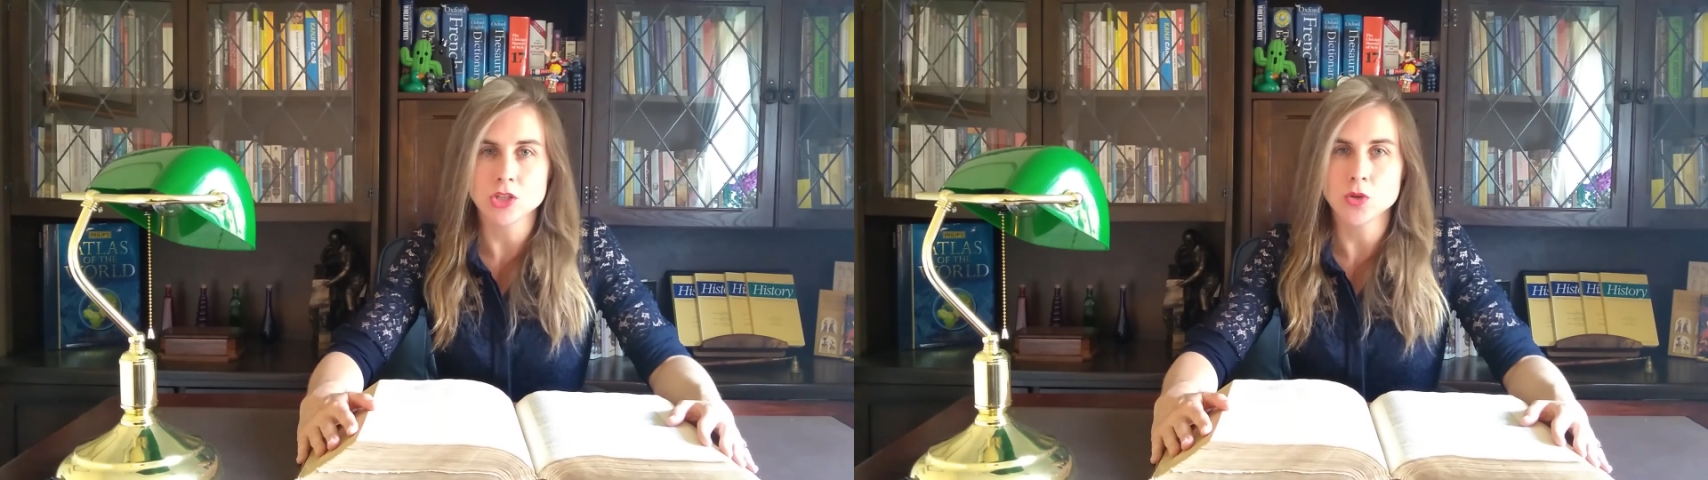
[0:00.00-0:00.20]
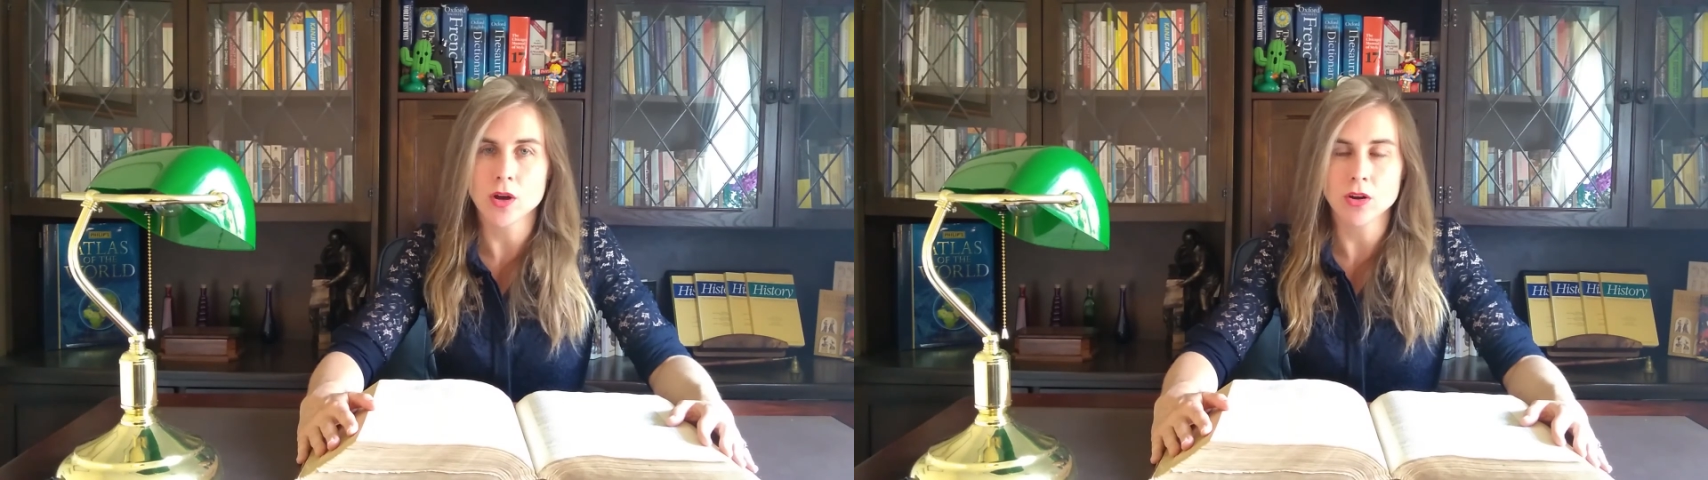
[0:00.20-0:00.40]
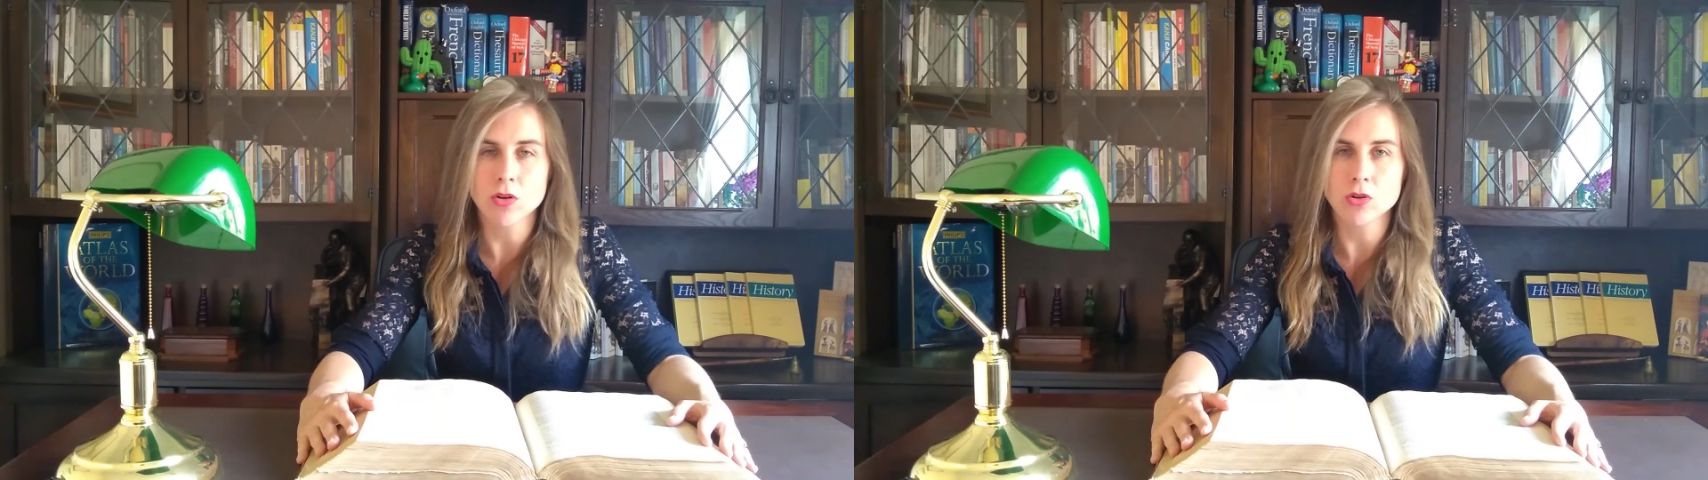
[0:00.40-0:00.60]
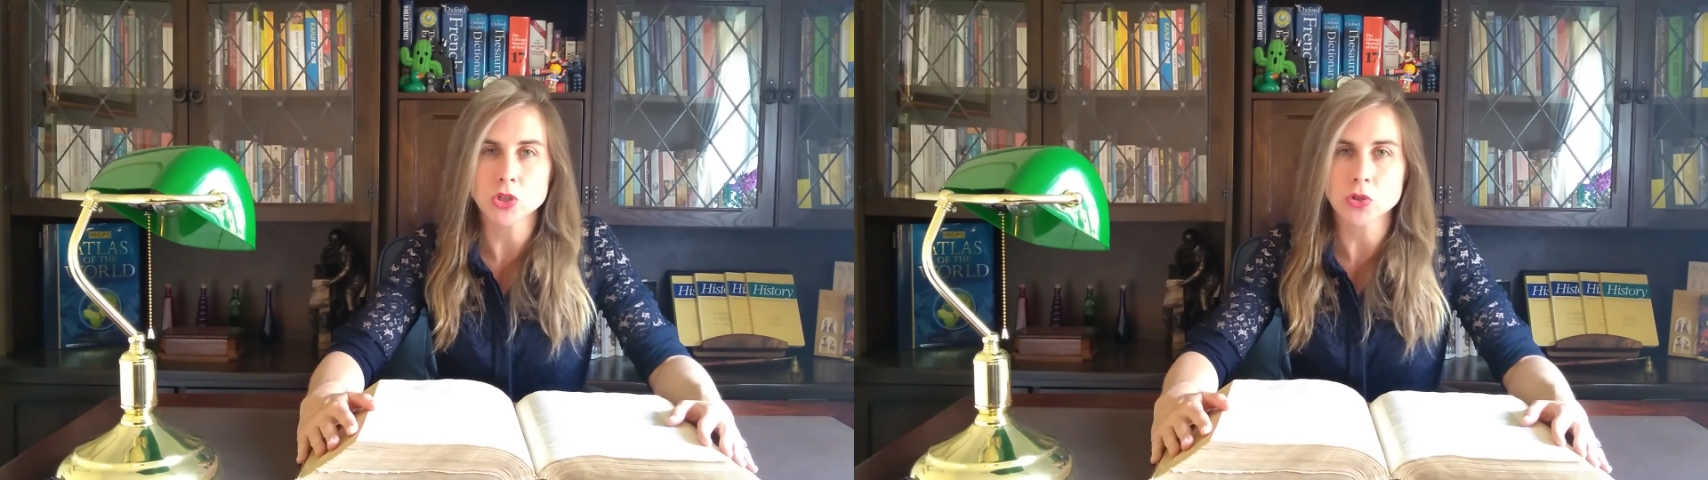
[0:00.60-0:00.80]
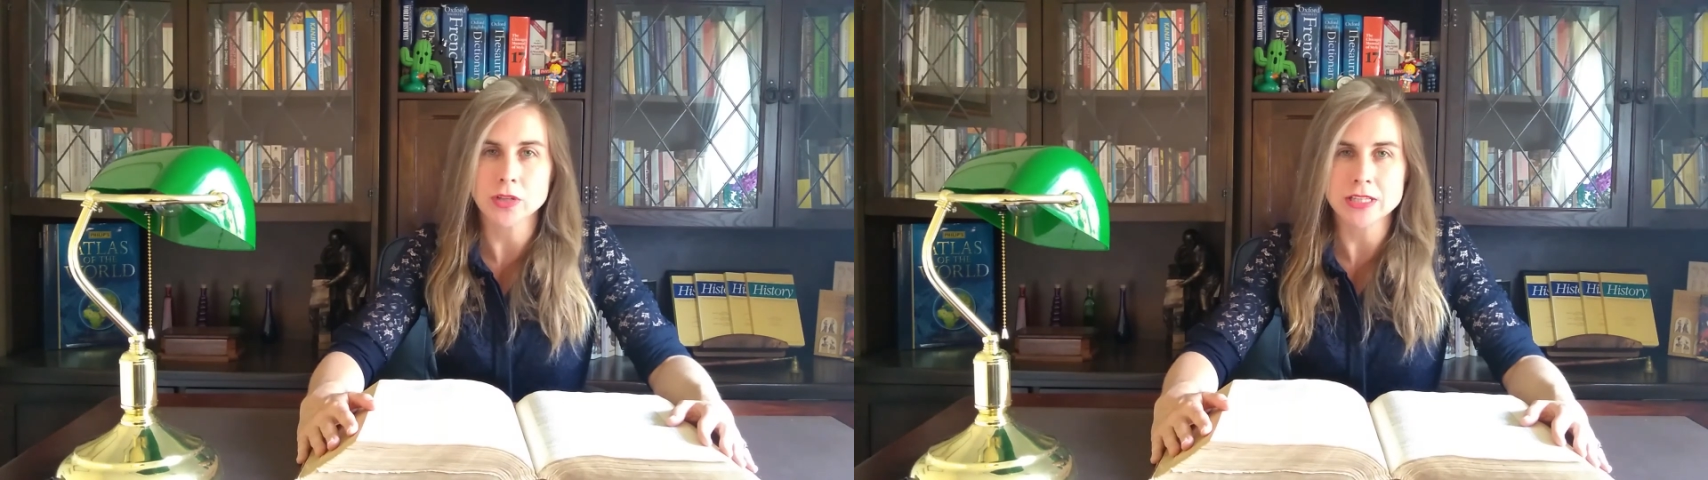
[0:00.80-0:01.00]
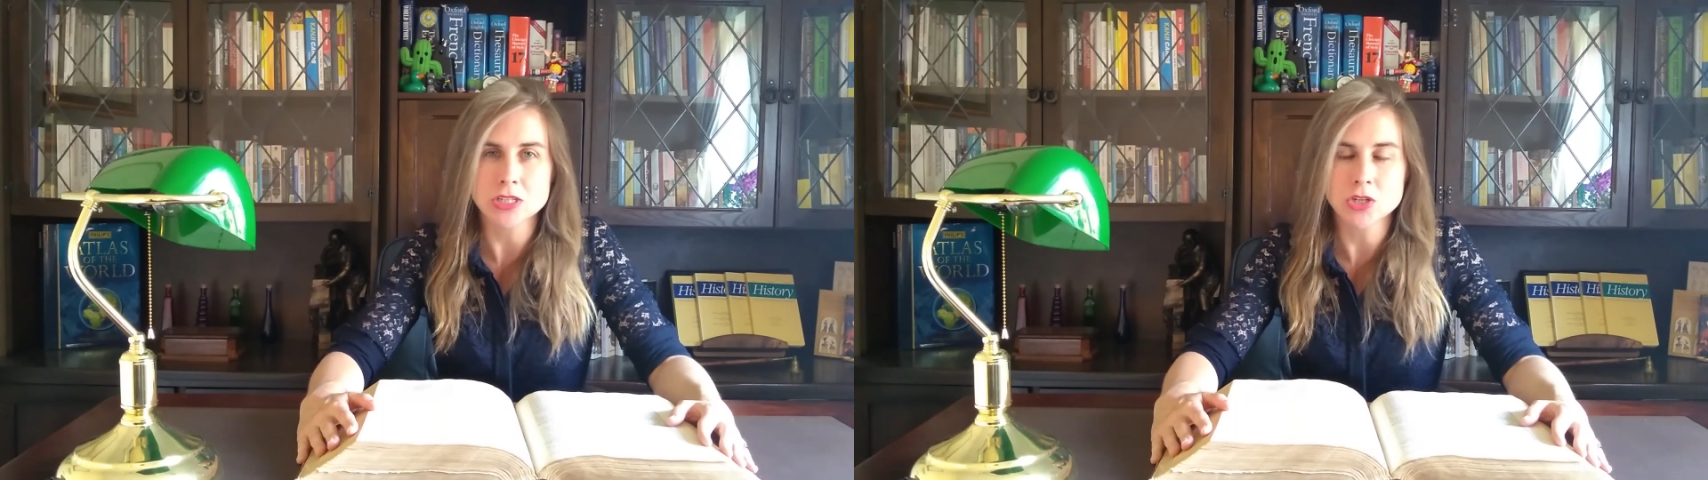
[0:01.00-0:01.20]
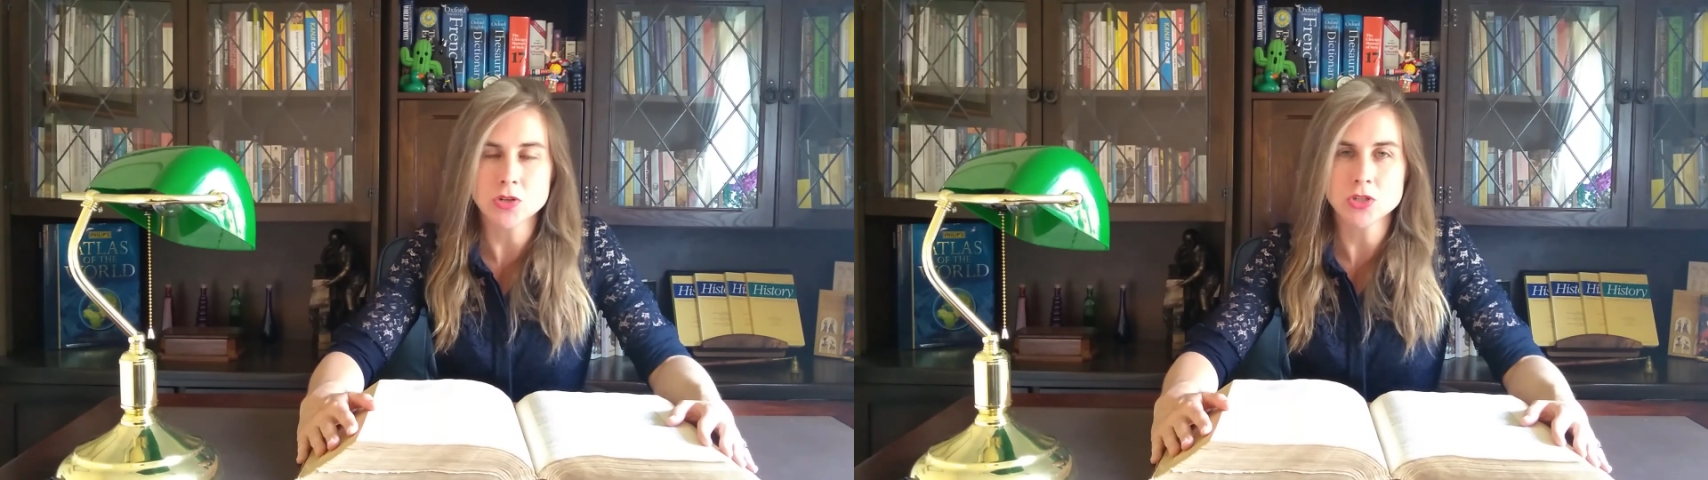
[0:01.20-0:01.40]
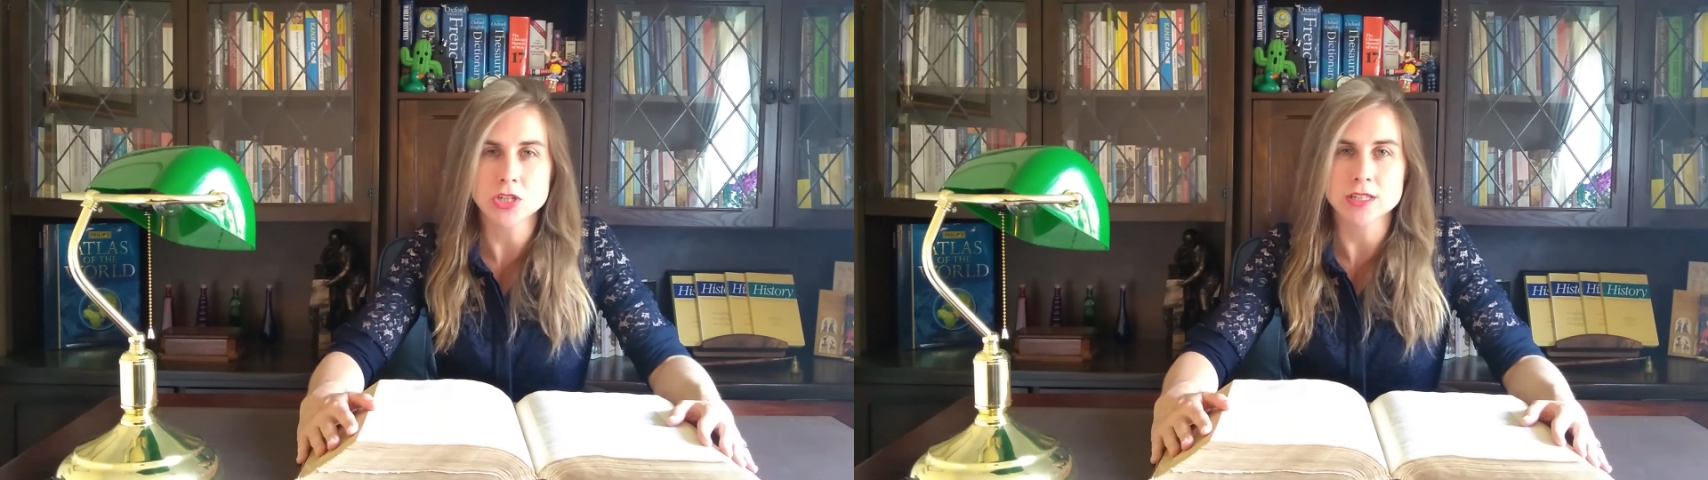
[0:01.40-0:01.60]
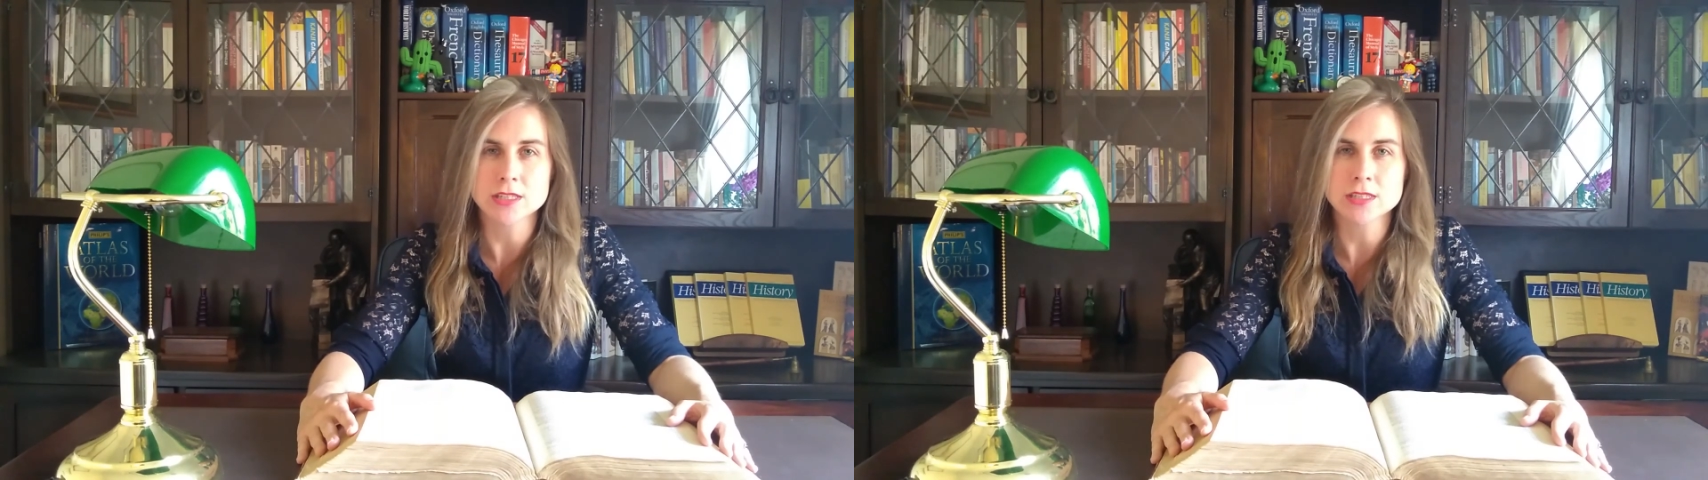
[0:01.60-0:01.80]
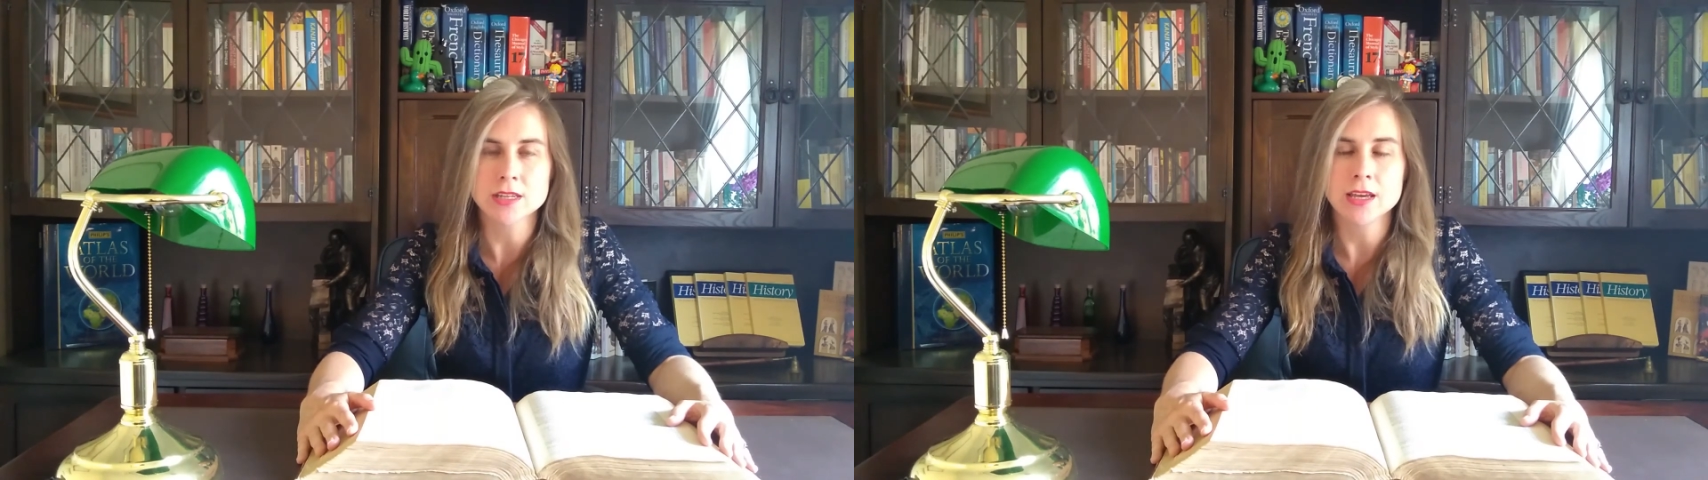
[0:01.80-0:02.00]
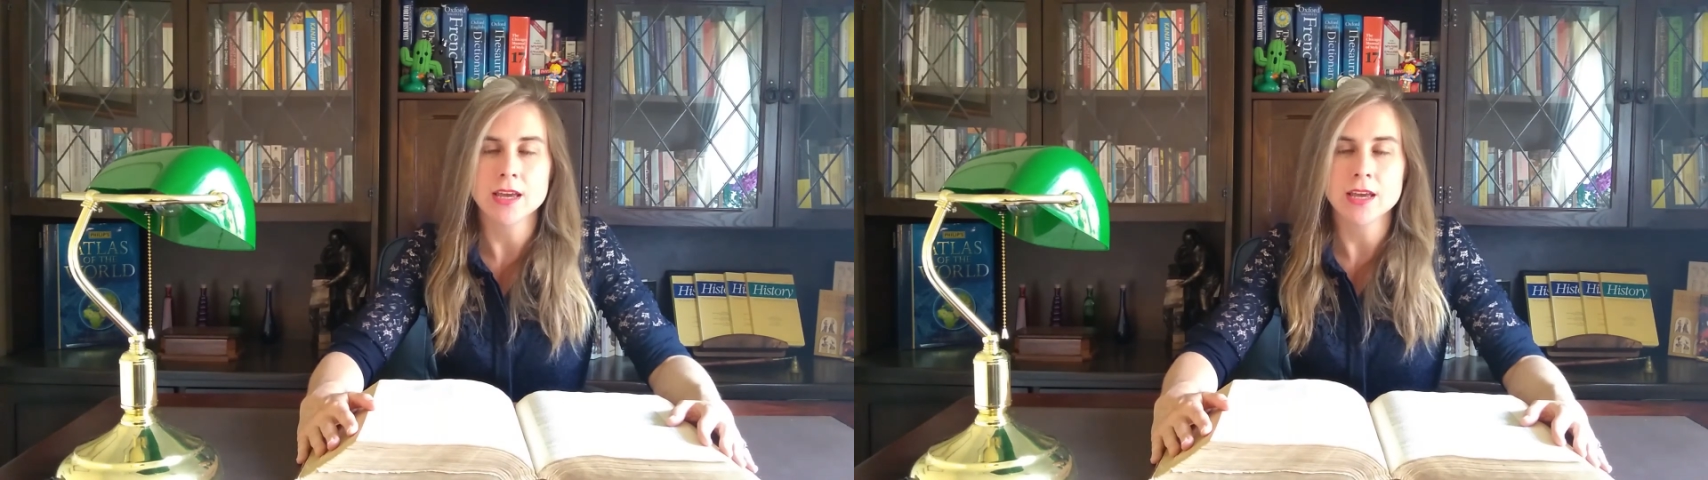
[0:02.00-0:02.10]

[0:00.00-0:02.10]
to our cultural institutions,